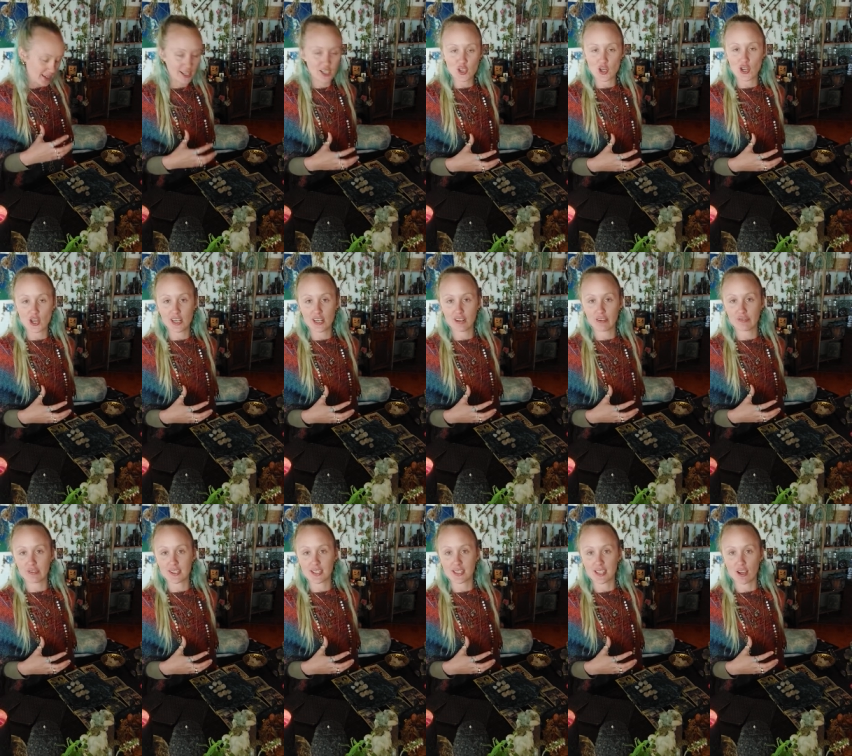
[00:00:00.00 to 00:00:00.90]
a journey
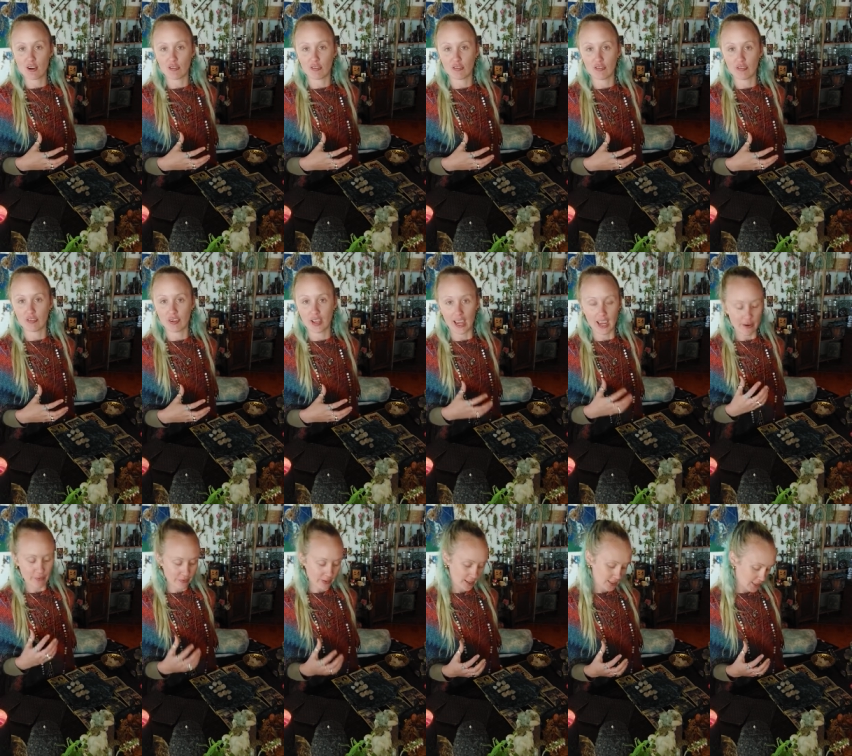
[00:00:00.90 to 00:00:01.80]
of yourself.
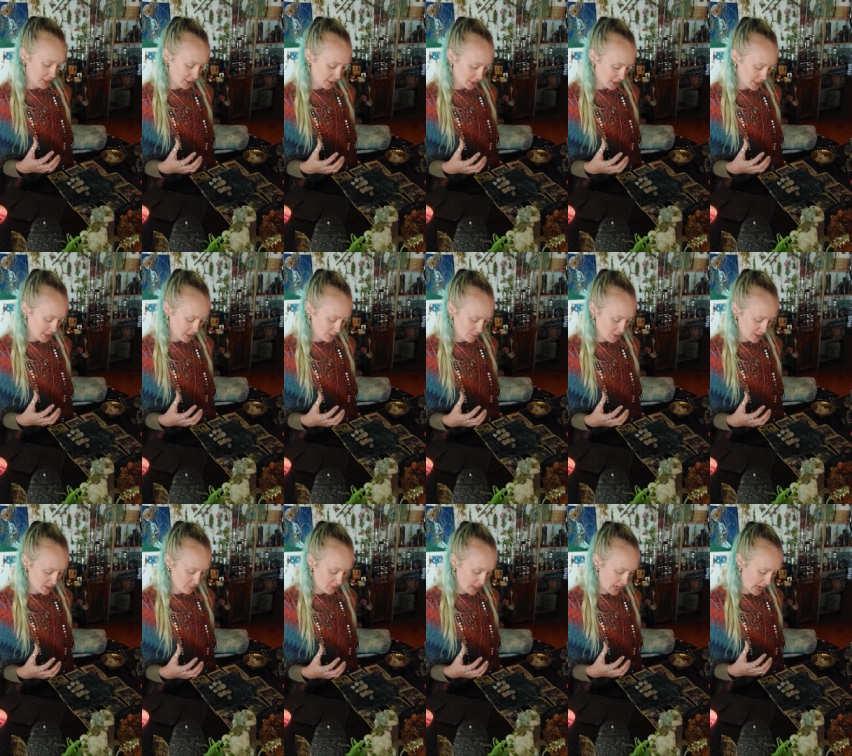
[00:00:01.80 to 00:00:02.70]
Everything that
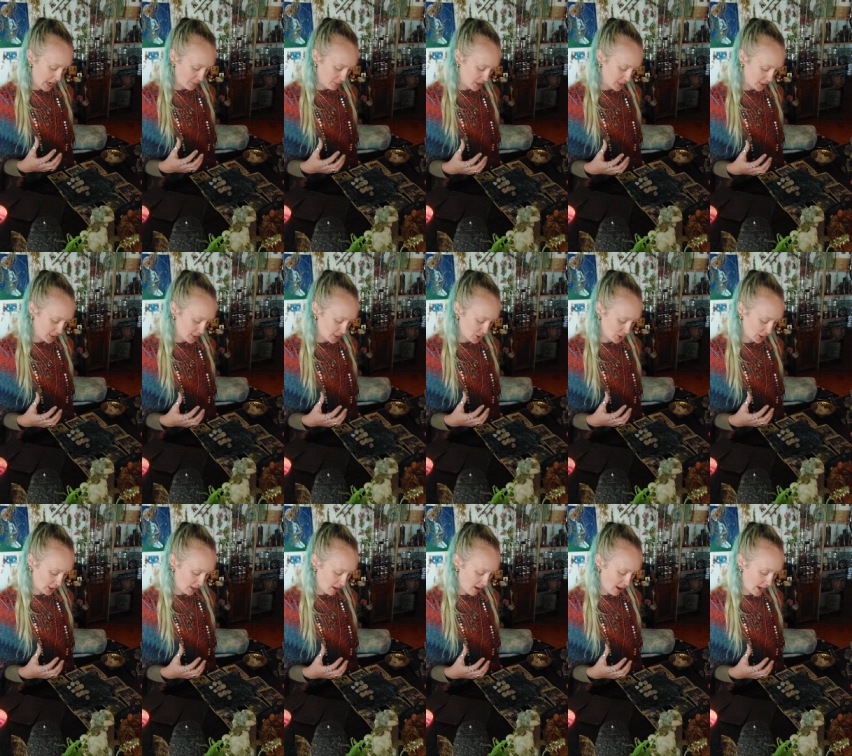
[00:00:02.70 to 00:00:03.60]
seems to be happening in
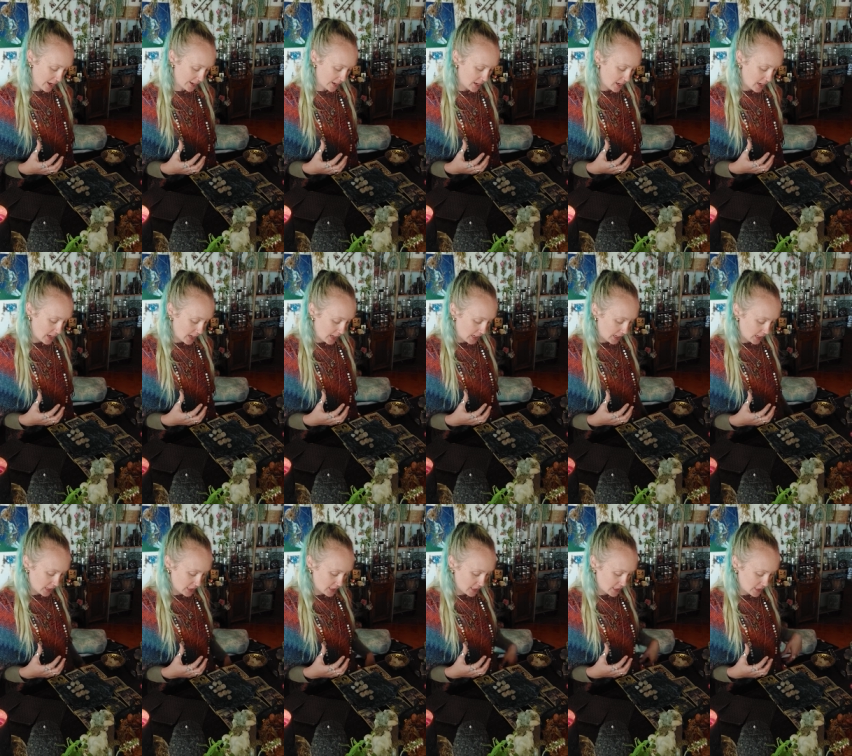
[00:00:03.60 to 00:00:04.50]
July
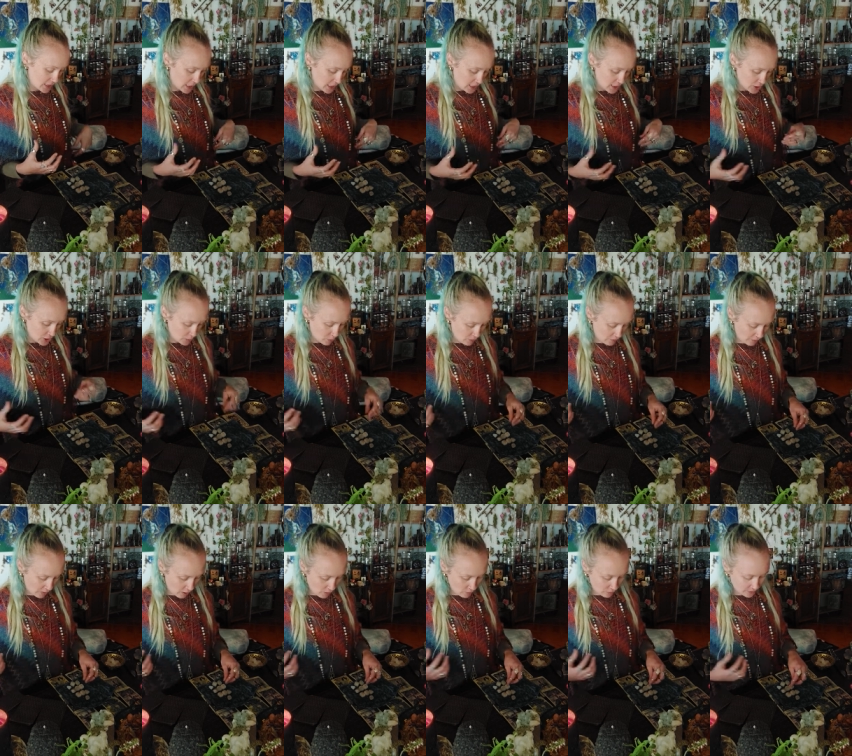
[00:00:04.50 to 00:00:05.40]
is to
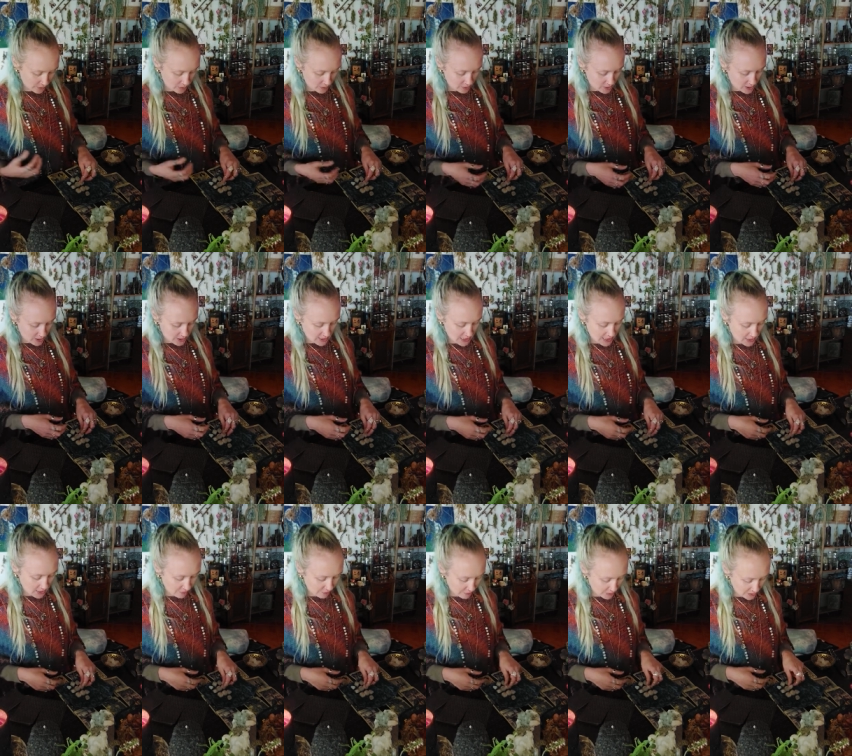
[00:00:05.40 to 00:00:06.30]
evolve you, to
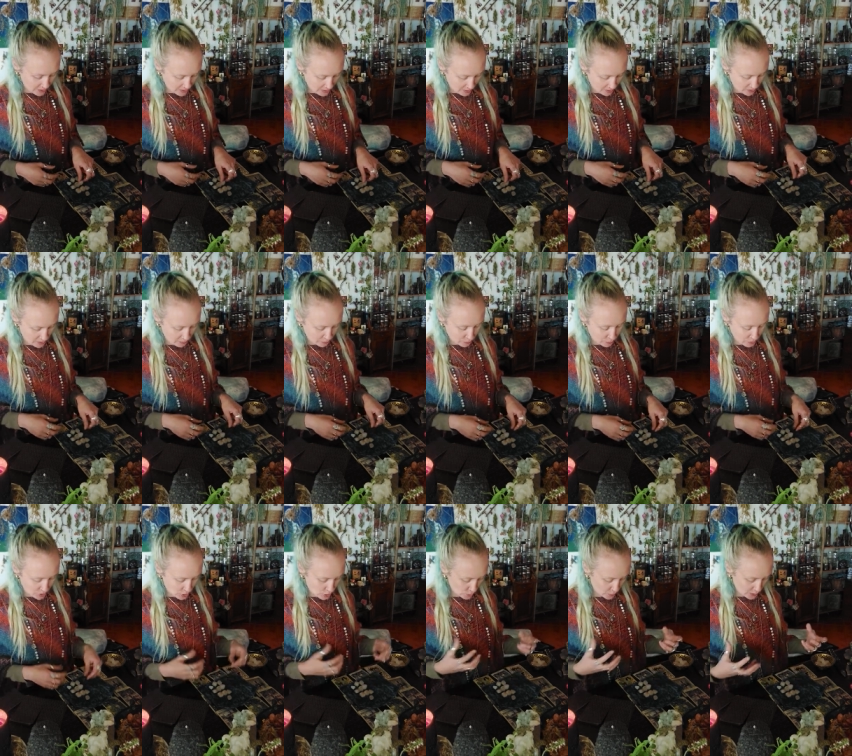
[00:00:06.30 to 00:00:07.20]
take you further, to
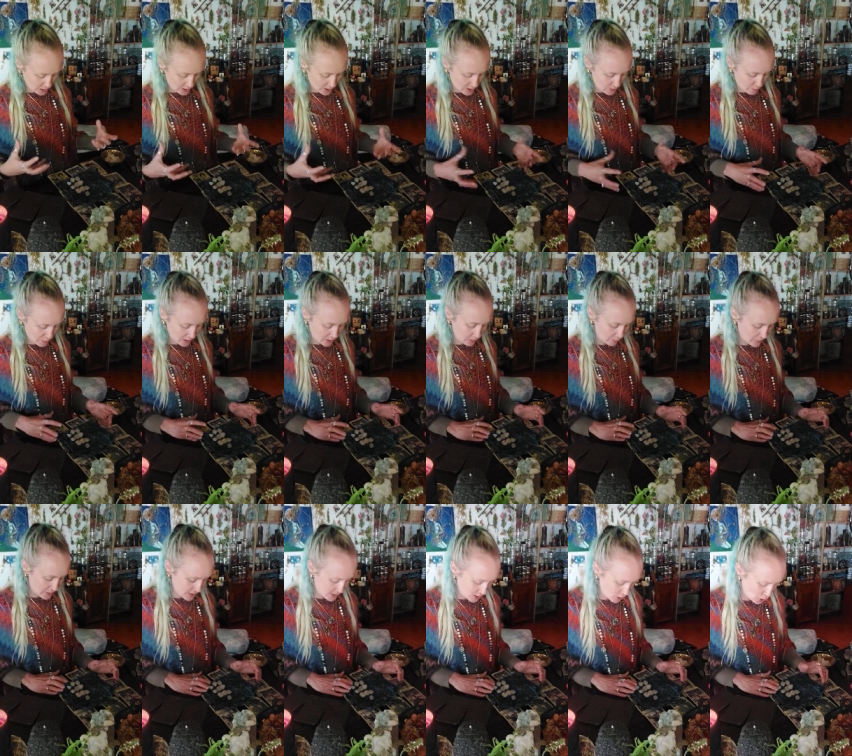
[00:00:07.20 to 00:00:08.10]
put you in this bigger
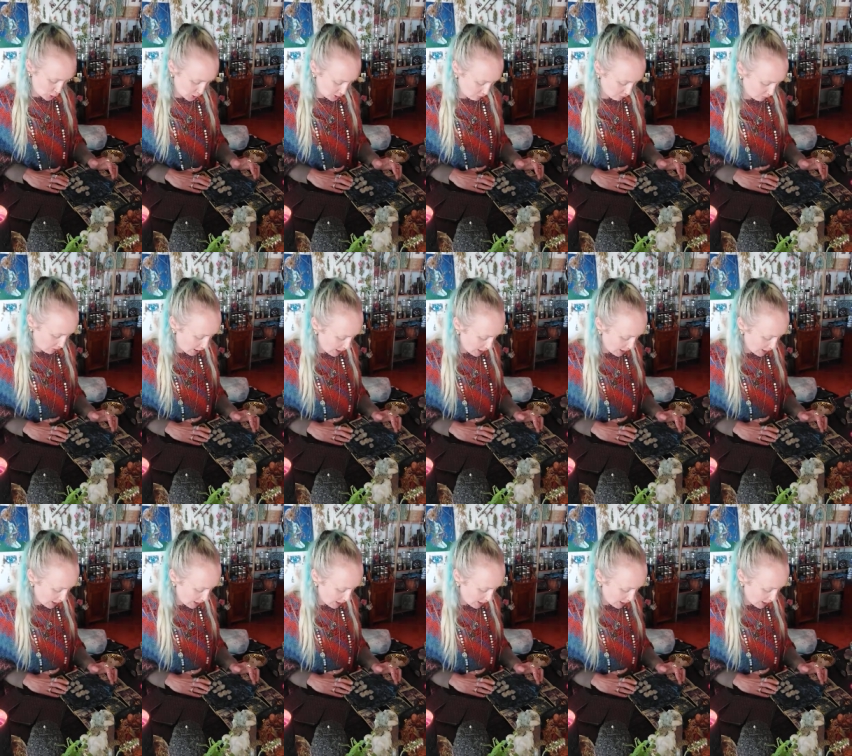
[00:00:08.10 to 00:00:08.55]
position,